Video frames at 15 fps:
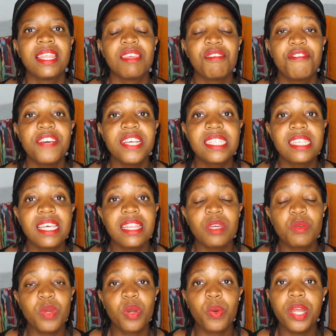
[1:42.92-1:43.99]
The first thing
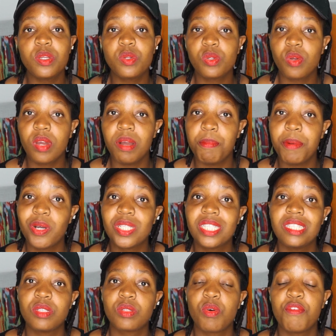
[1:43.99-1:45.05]
that we're going to talk
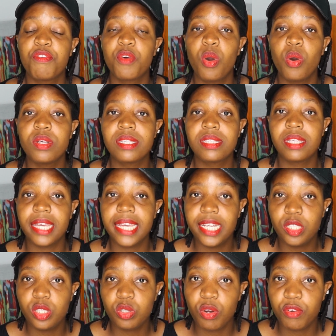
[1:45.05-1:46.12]
about is, of course, the
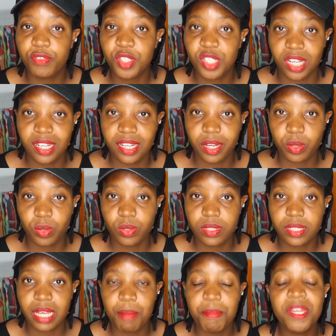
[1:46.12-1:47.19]
issue of gender
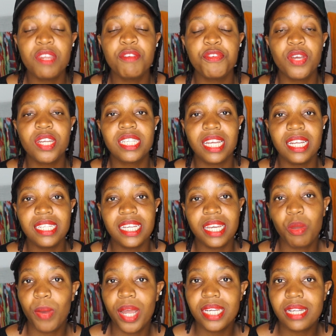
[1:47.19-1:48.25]
roles. I mean, if you're
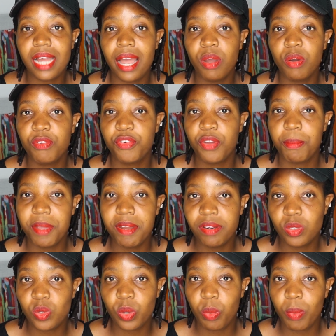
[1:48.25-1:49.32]
dating a white guy or if you're
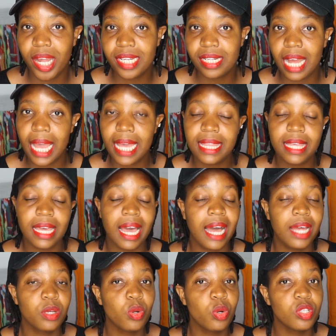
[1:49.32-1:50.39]
married to a white guy, there
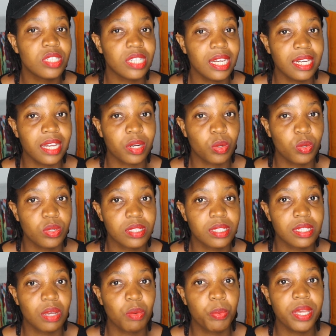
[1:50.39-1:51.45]
are no gender
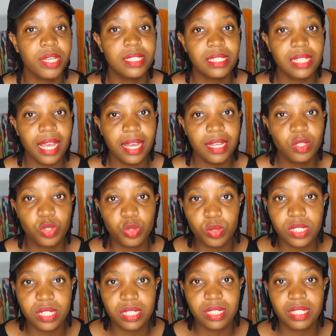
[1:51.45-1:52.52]
roles. We share
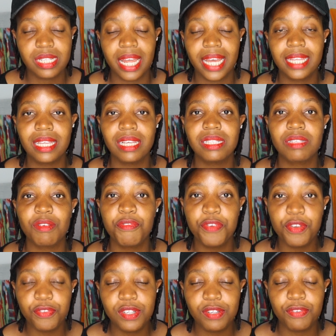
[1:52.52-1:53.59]
duties. Like there's a
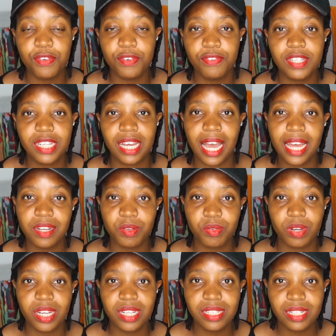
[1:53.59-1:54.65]
50-50 kind
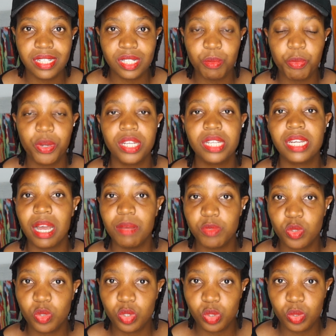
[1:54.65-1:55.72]
of relationship when it
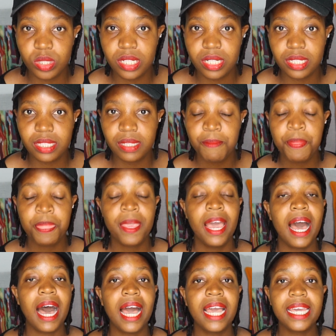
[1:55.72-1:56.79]
comes to duties.
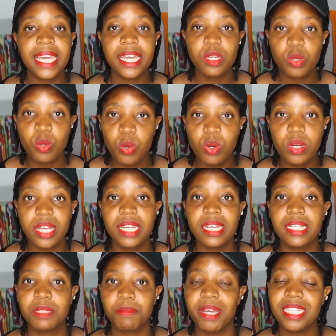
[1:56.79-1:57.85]
I can cook
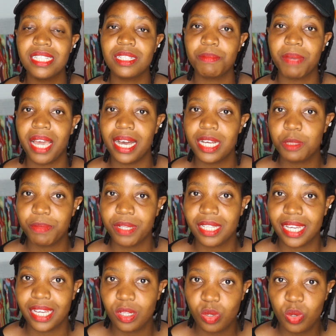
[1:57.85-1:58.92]
in as much as my
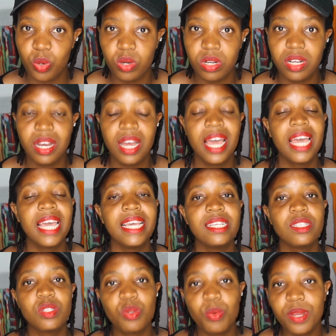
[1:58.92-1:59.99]
husband can cook.
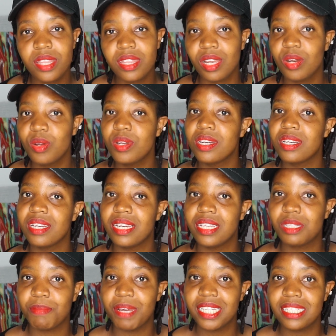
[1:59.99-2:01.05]
He's doing the laundry in
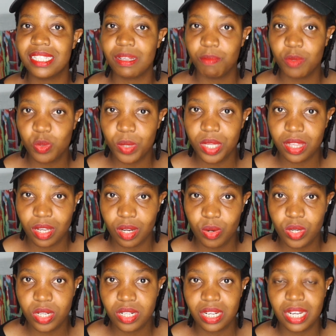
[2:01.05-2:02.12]
as much as I'm doing the
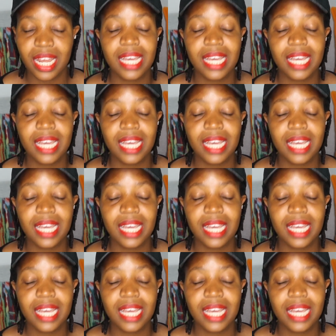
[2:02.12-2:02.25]
laundry.